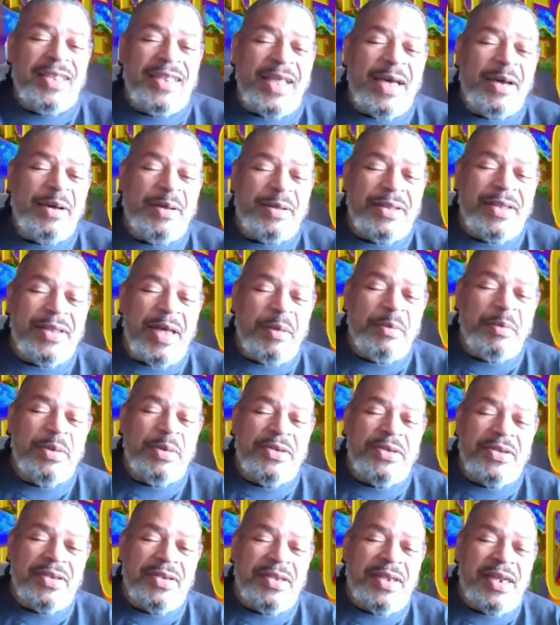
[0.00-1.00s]
that that
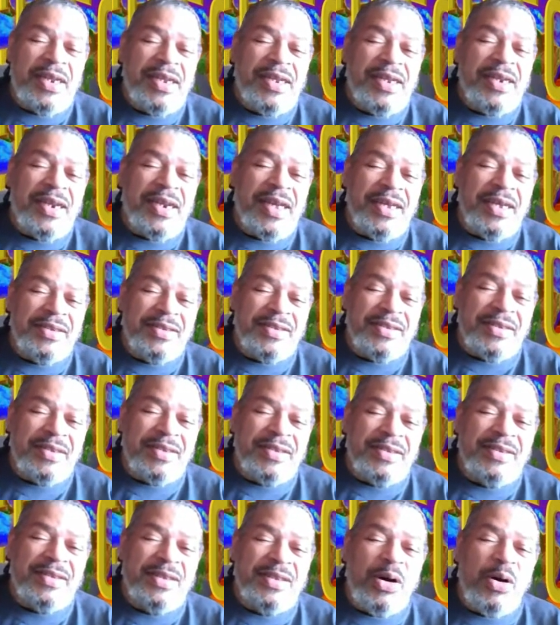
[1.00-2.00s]
was in
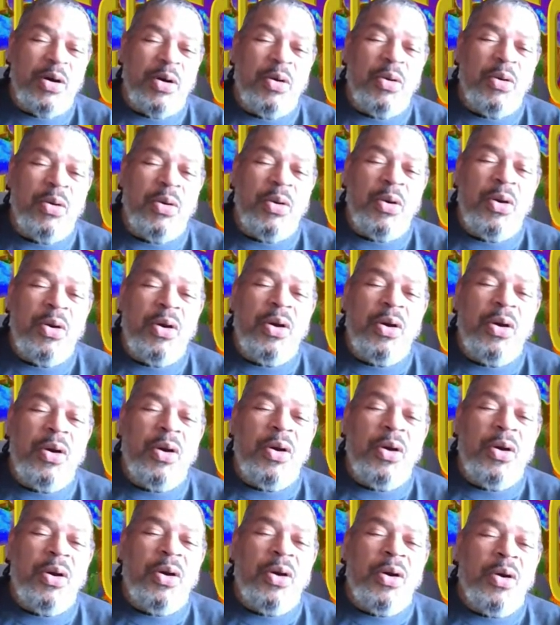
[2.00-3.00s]
essence. So,
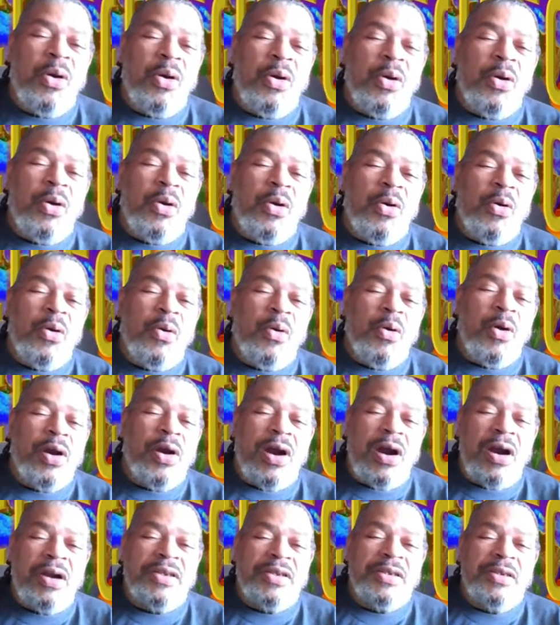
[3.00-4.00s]
what
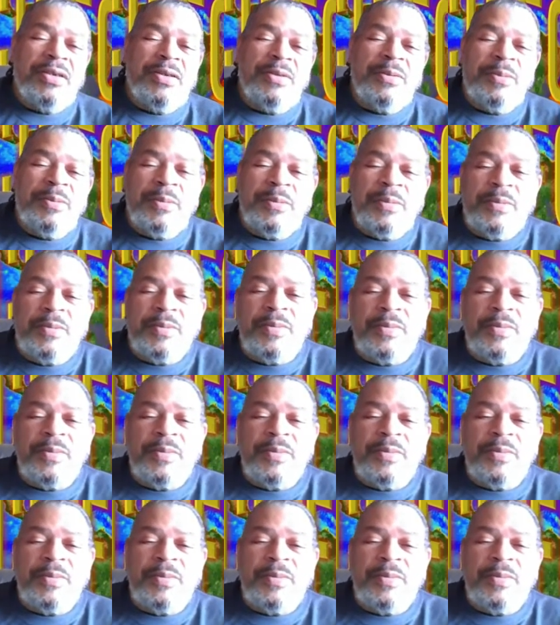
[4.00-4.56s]
are you?